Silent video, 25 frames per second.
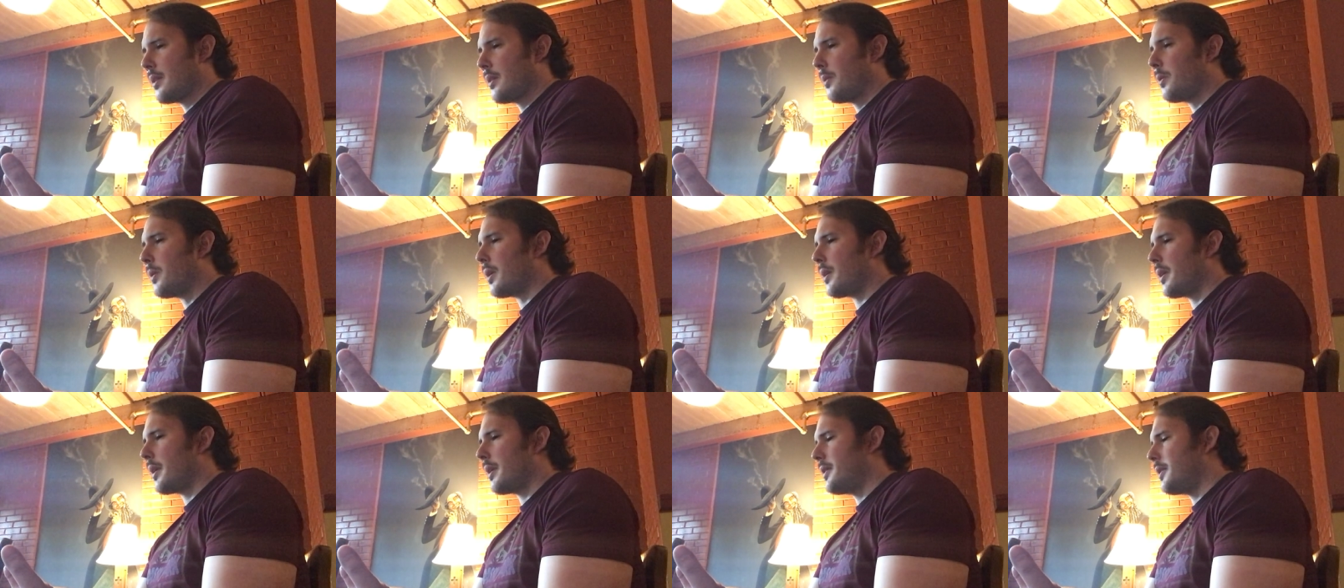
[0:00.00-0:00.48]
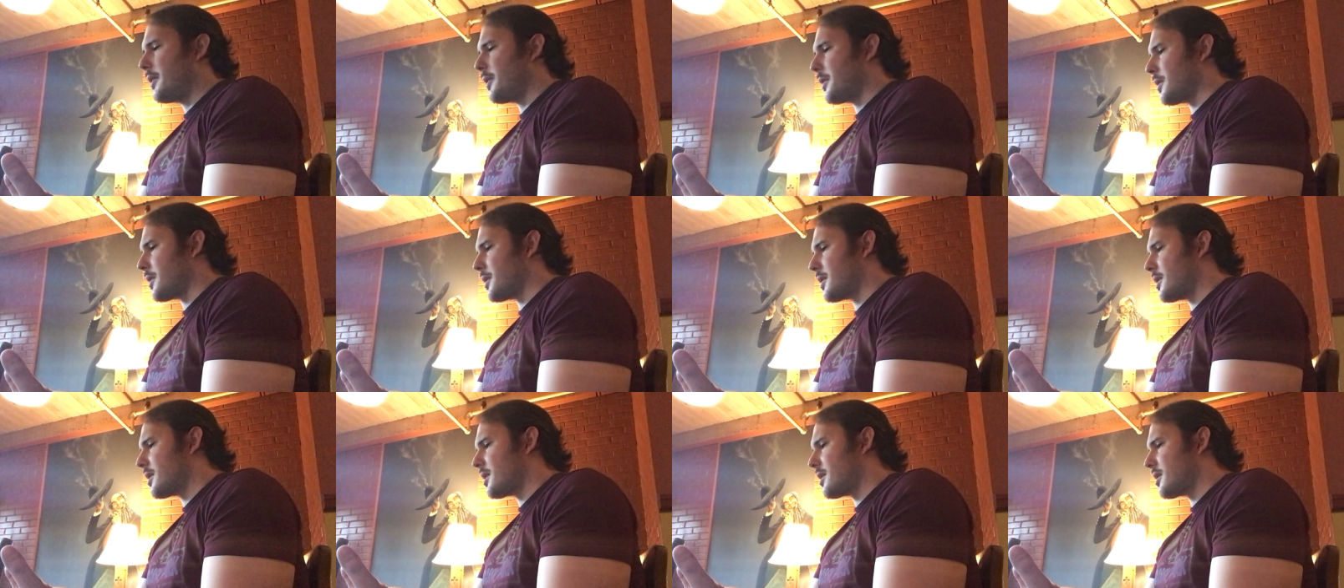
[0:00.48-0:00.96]
Well, in
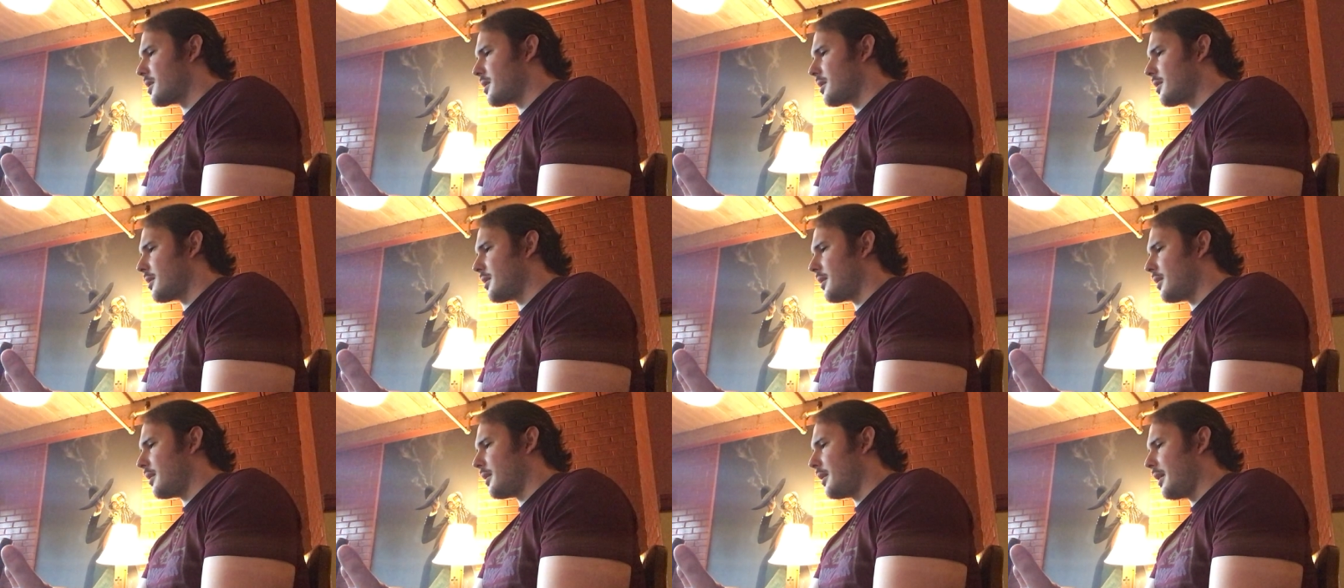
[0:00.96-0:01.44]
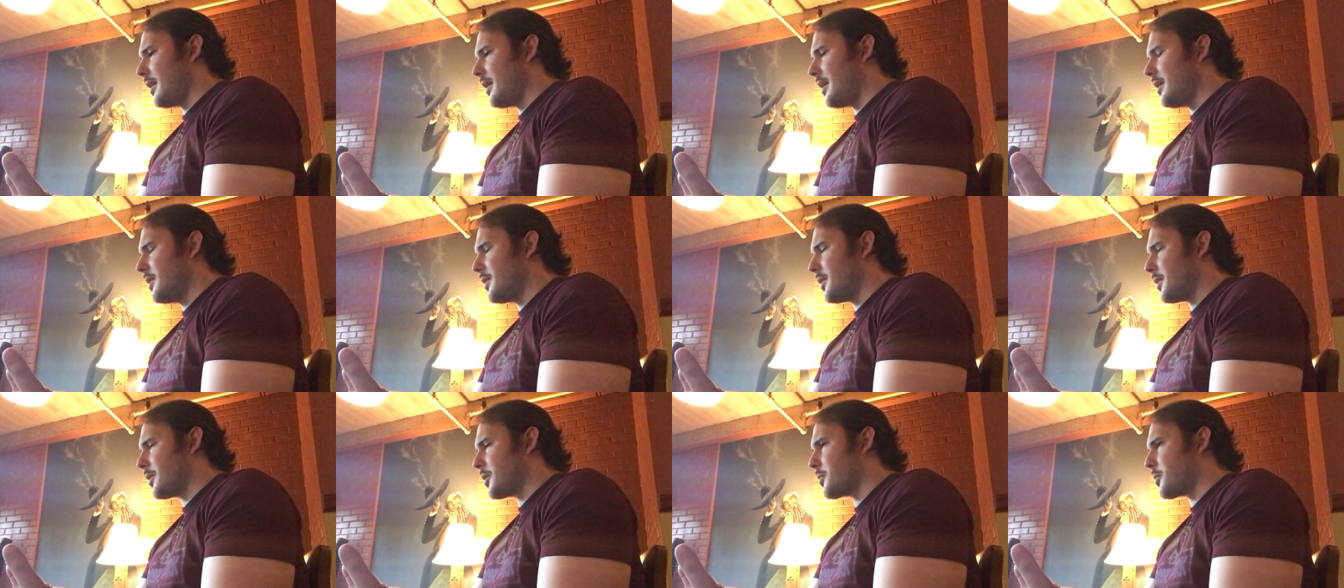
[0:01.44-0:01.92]
those
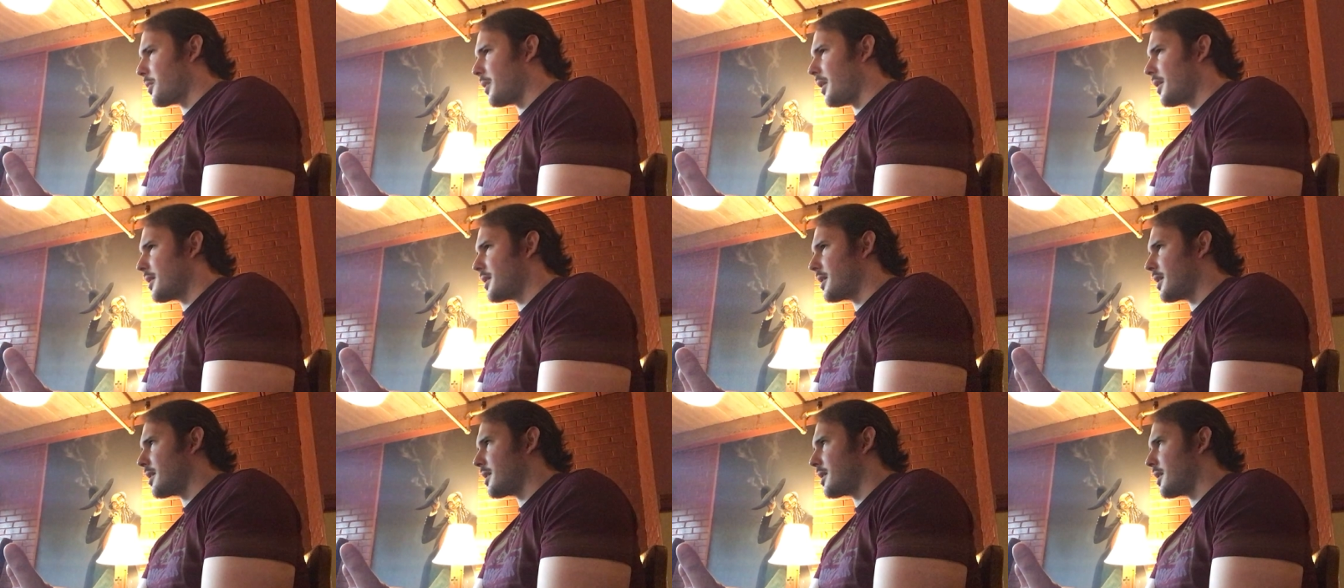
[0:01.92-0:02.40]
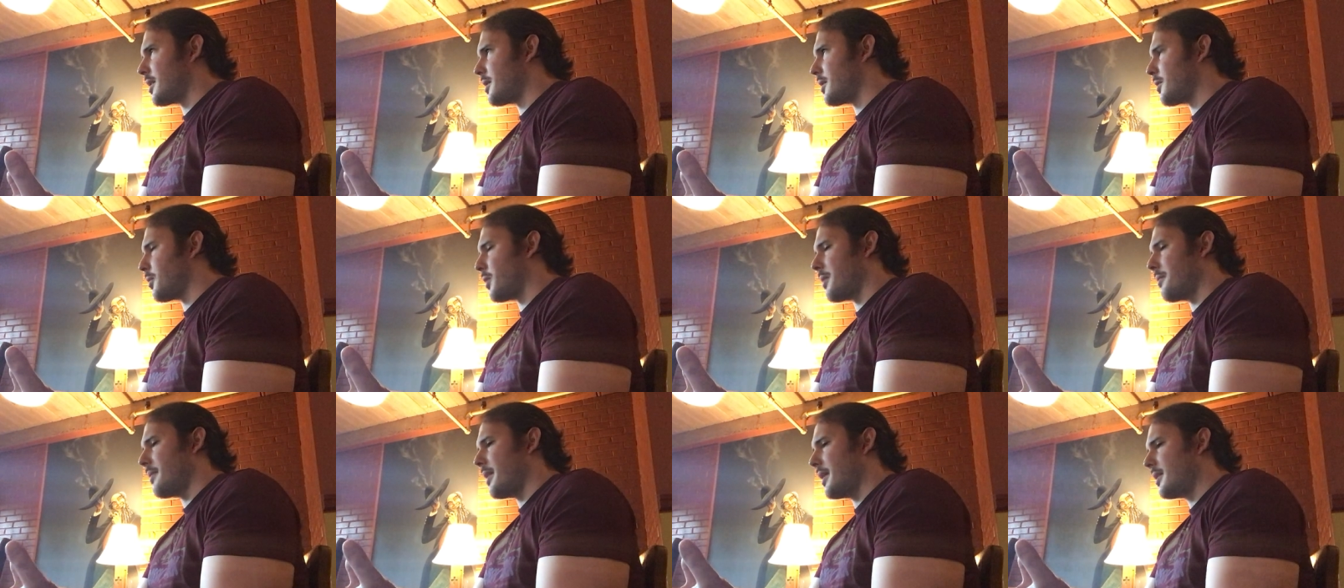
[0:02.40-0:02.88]
in those processes,
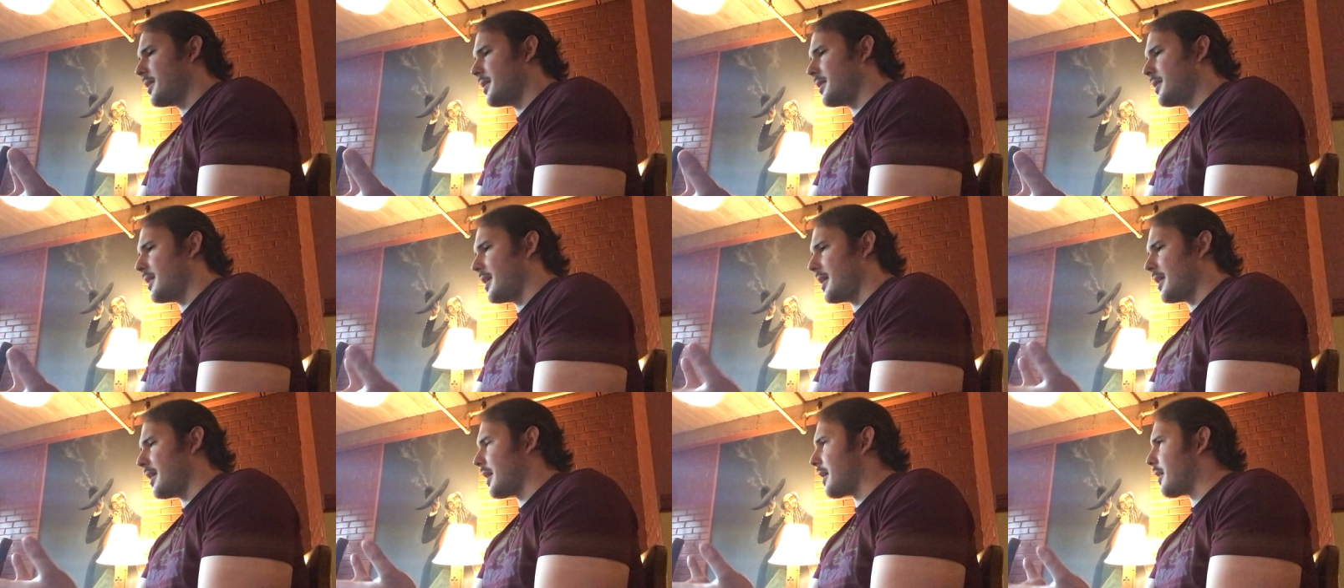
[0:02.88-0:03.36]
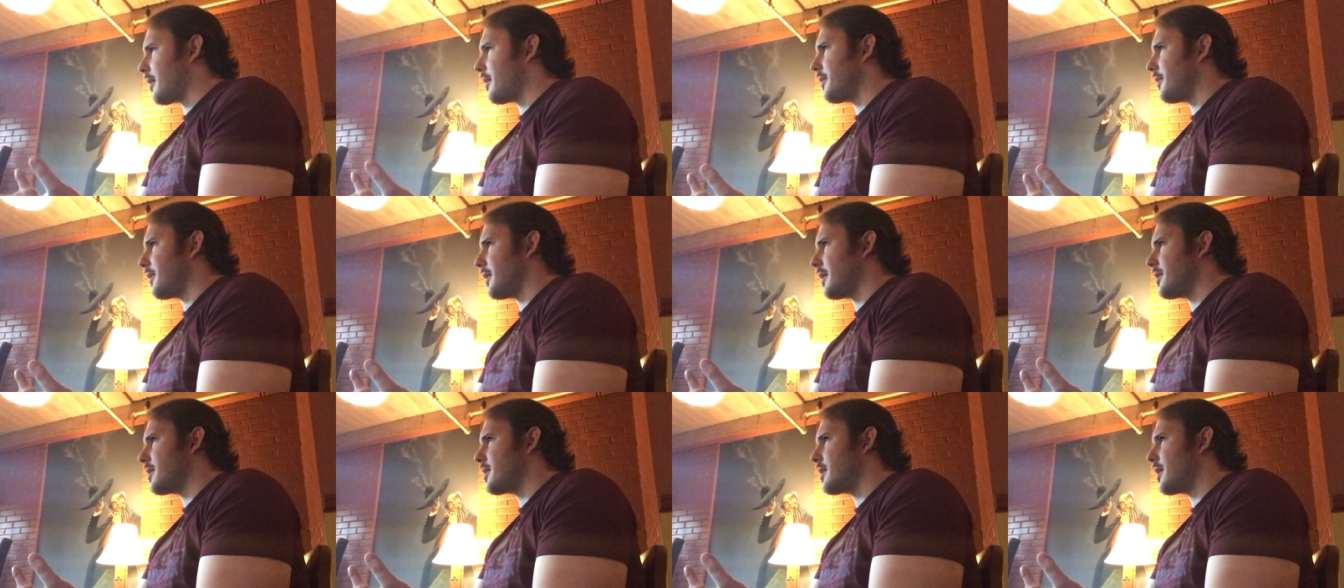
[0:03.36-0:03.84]
we're meant to take care of
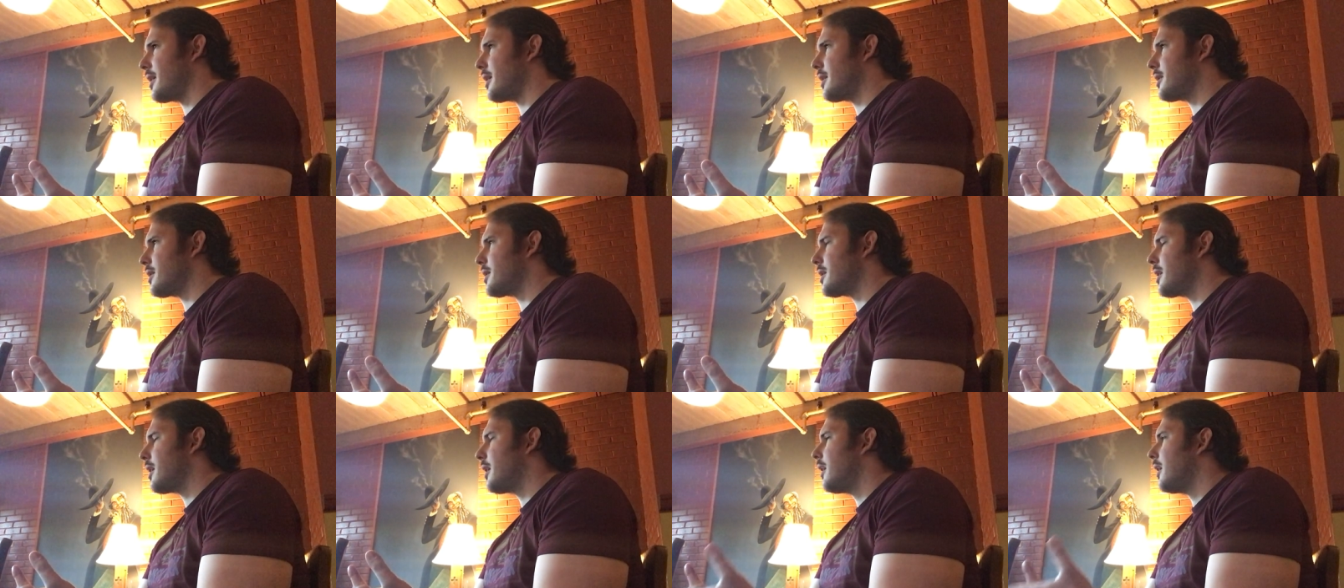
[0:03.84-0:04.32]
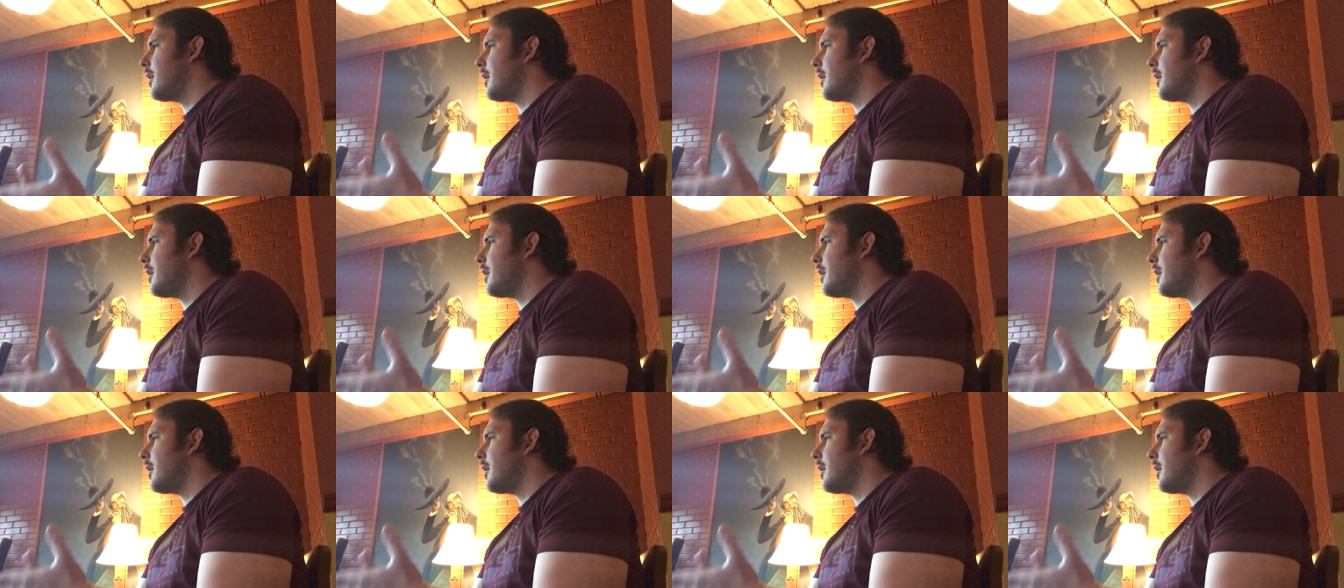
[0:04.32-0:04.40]
these things.